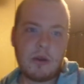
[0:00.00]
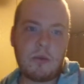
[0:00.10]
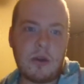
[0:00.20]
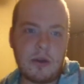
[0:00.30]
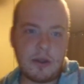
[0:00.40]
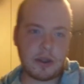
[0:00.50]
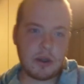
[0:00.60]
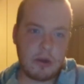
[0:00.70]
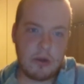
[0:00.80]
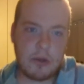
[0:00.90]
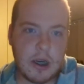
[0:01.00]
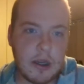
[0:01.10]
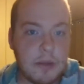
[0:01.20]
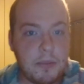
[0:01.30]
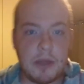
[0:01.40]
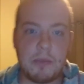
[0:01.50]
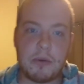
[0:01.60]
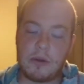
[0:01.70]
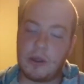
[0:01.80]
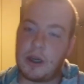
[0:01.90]
While Nasaru taught the
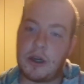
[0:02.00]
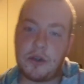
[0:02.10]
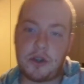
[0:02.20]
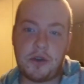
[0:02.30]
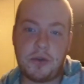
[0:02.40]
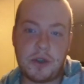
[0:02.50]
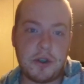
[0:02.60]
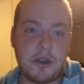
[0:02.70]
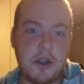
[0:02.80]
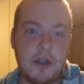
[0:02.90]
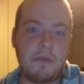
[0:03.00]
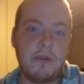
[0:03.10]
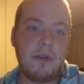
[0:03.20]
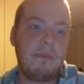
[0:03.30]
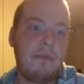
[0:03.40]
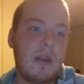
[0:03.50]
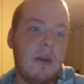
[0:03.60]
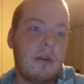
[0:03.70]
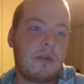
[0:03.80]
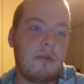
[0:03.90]
people how to choose a chief
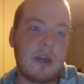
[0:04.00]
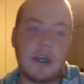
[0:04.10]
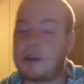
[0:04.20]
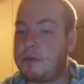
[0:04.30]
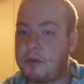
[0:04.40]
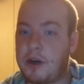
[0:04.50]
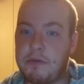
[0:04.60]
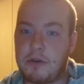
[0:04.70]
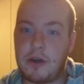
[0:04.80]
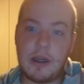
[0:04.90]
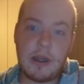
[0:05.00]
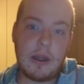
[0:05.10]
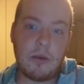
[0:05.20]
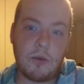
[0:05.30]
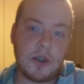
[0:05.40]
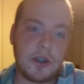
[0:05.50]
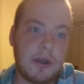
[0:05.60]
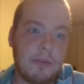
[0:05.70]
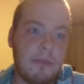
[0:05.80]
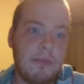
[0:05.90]
through tests of bravery and
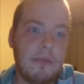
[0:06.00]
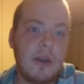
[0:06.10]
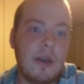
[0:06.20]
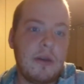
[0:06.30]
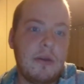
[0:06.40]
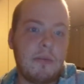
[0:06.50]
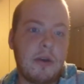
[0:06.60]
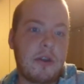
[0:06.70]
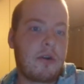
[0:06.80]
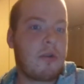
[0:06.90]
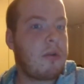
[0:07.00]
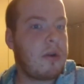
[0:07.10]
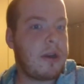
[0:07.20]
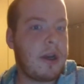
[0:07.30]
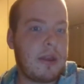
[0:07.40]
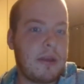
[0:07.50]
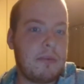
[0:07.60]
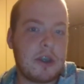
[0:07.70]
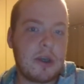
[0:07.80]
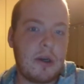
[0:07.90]
wisdom, Mother Corn taught
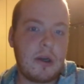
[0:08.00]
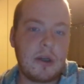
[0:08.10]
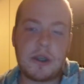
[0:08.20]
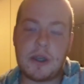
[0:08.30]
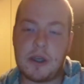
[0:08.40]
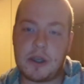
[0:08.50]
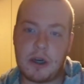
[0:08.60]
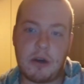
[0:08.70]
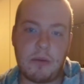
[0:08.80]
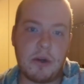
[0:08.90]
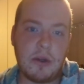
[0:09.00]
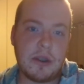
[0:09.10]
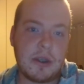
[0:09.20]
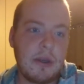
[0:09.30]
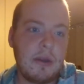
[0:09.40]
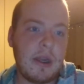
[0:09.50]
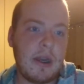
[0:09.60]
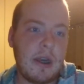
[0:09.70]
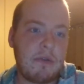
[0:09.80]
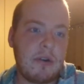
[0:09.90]
them songs and ceremonies,
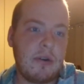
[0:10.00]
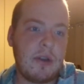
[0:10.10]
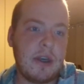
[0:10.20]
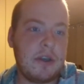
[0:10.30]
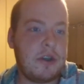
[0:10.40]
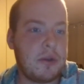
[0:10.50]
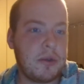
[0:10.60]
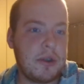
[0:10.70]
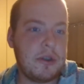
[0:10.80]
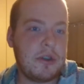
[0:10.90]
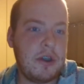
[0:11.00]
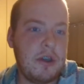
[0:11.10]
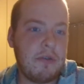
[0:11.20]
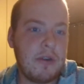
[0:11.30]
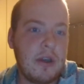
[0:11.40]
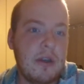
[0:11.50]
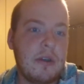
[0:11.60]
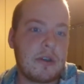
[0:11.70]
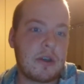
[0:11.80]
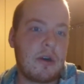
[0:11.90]
and after they had chosen a chief,
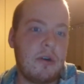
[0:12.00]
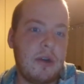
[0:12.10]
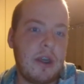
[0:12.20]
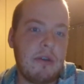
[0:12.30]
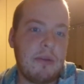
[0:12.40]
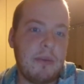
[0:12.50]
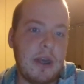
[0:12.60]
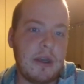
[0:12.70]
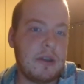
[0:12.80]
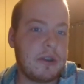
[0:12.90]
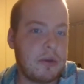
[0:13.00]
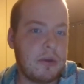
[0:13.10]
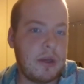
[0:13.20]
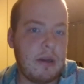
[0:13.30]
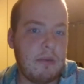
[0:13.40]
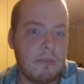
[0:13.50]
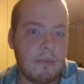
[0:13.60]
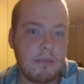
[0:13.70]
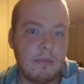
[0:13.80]
Nasaru gave the man his own name.